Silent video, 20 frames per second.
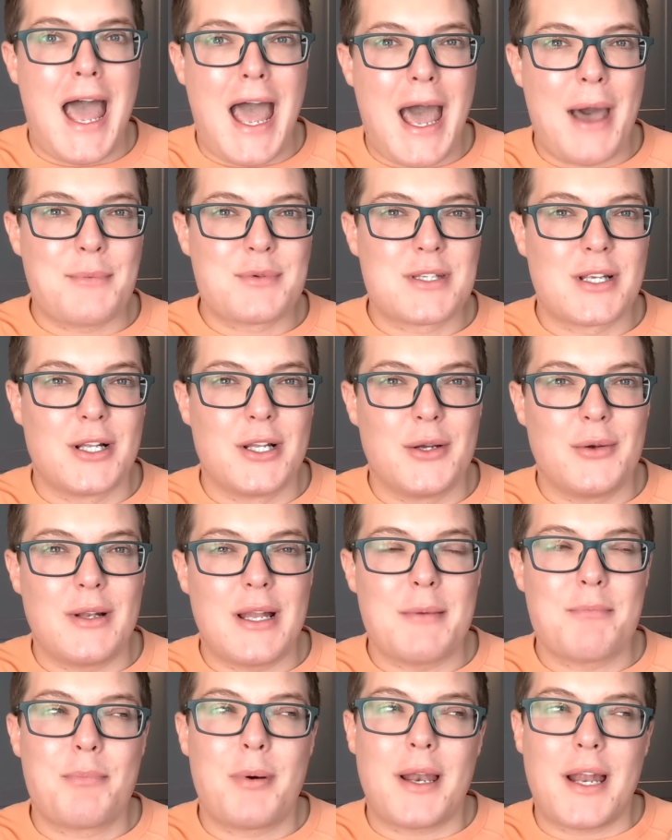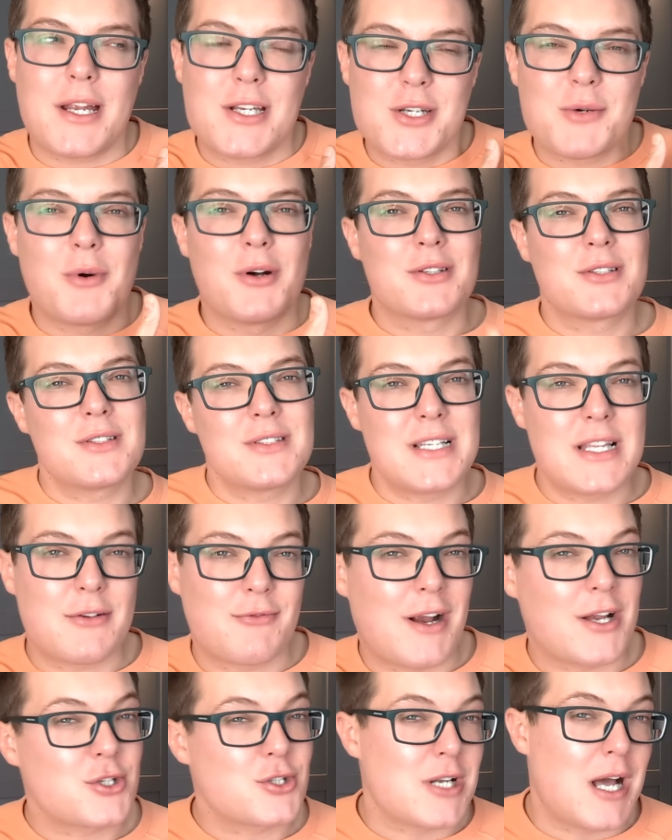Absolutely. But I do also see
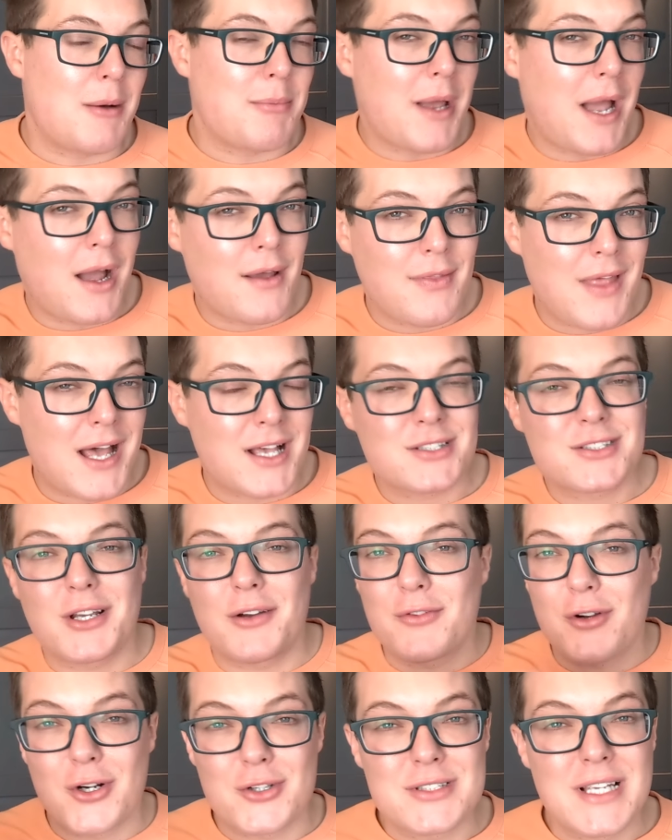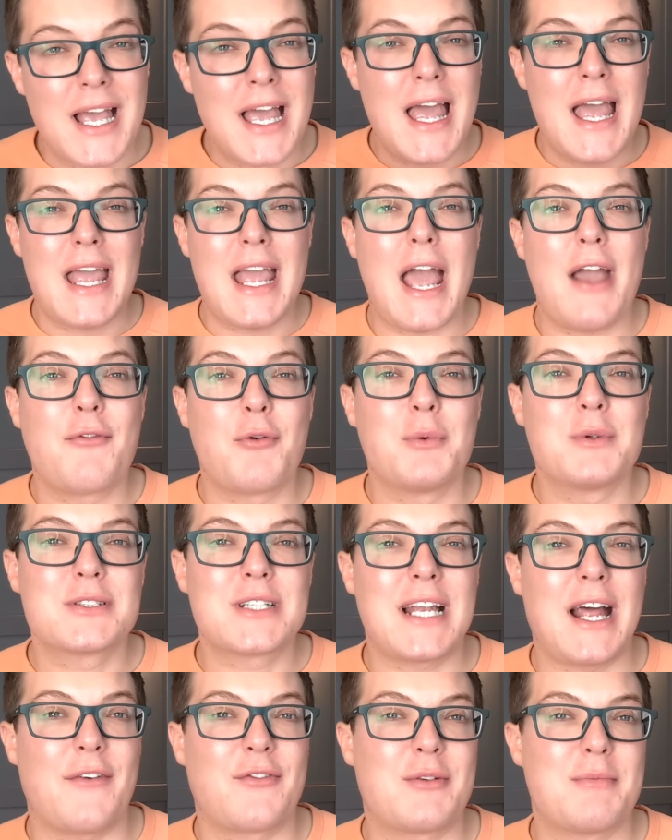the rationale behind that. So, of course, everyone's
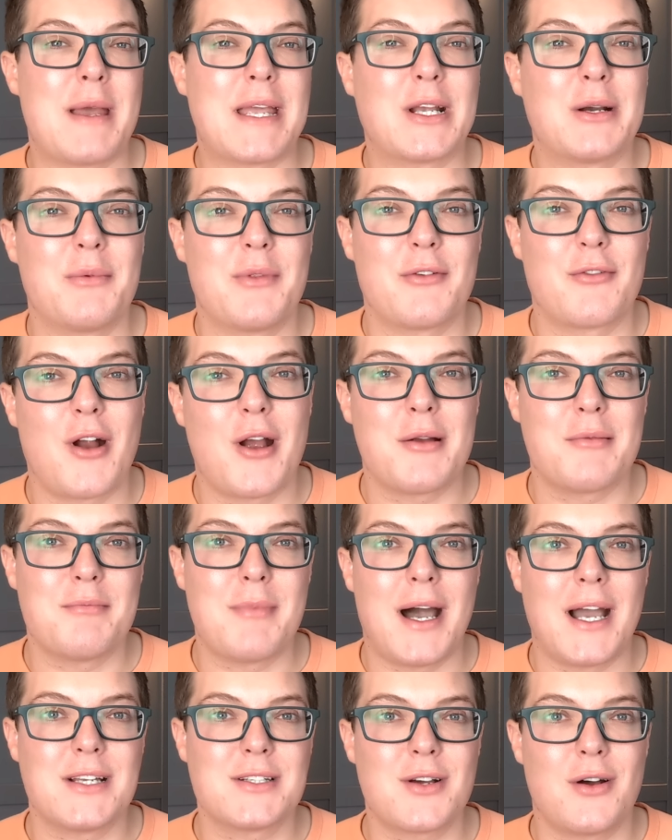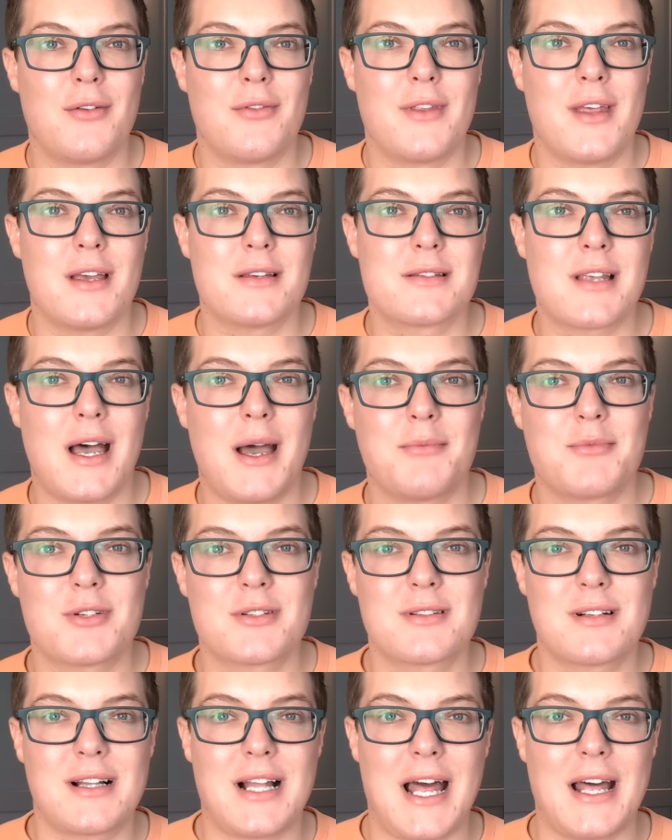going to have to make up their own mind on this. I'm
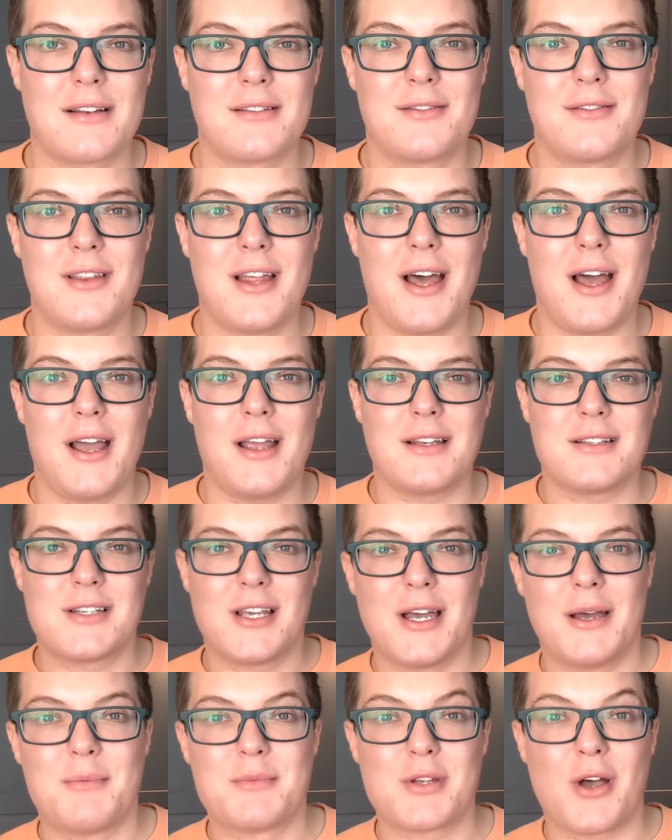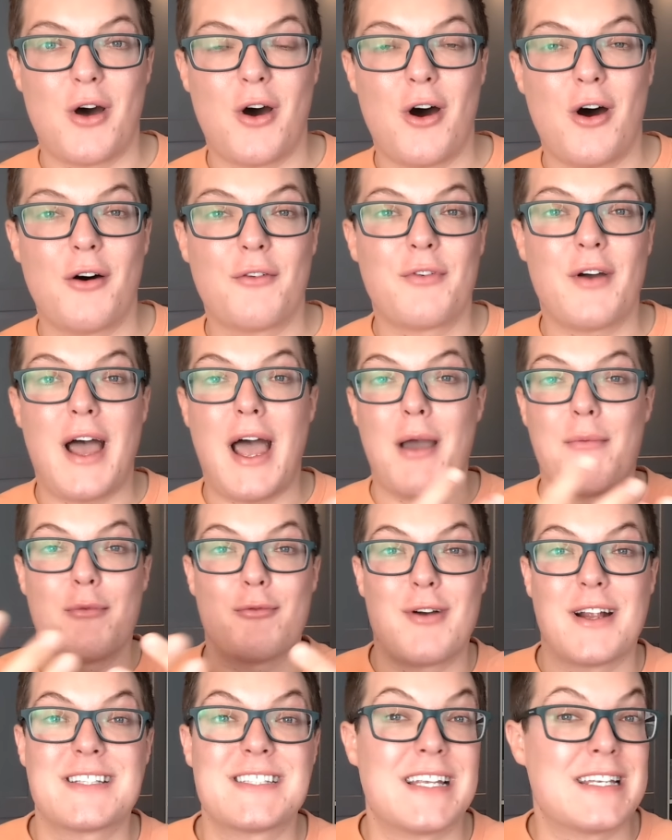just glad that in terms of
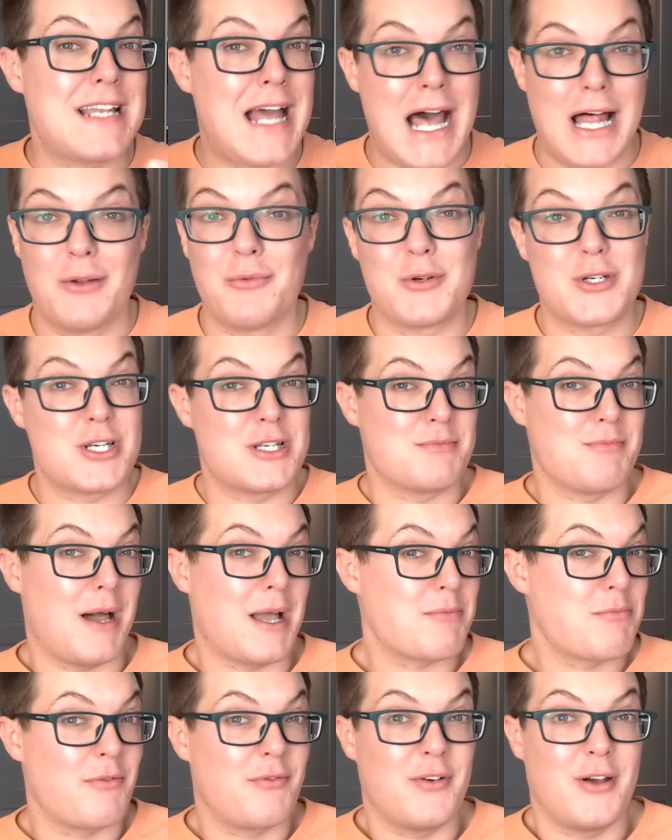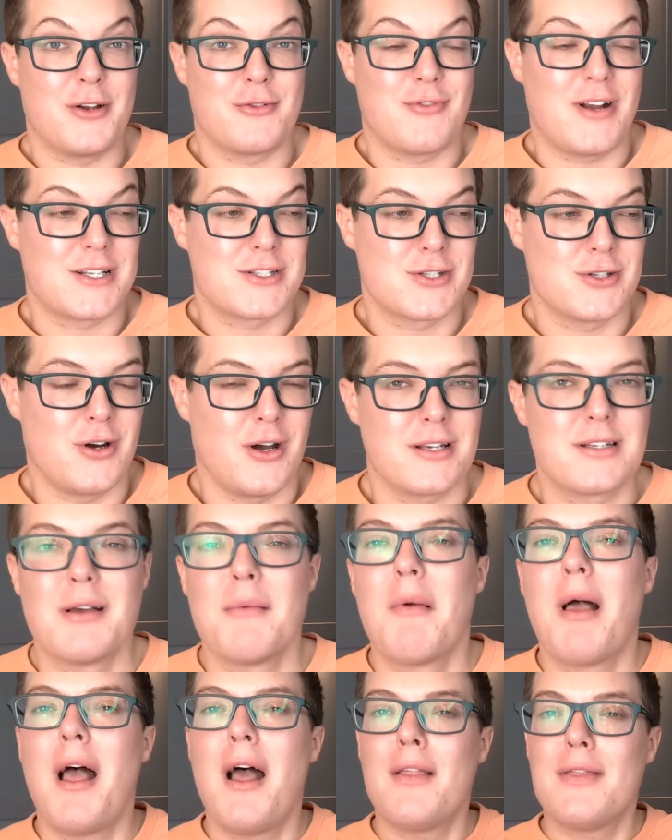retinal, which is my preferred retinoid,
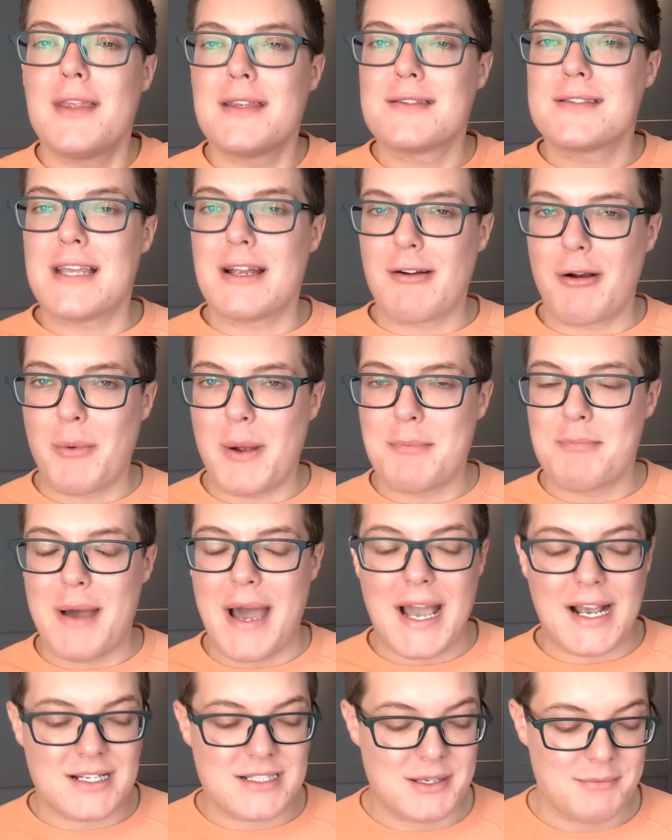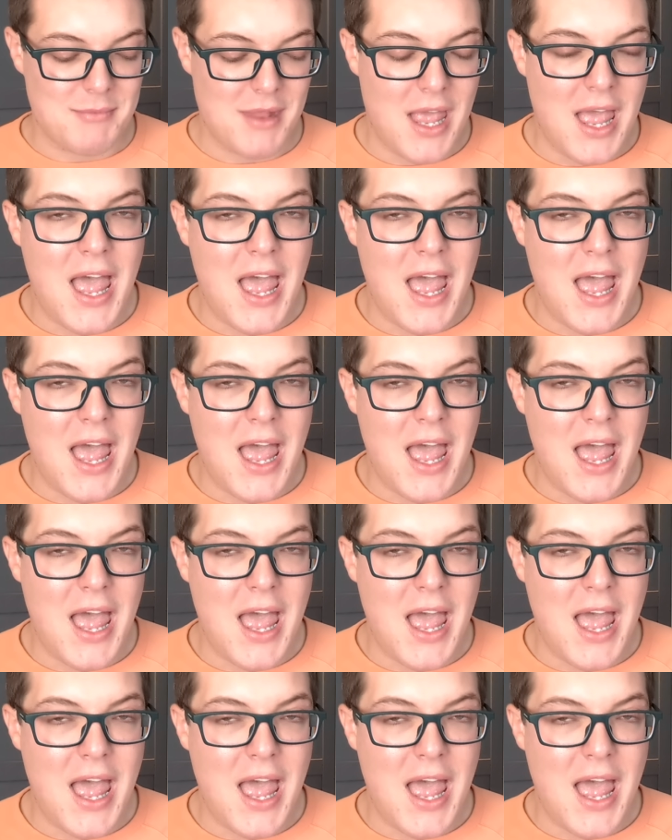there's zero impact.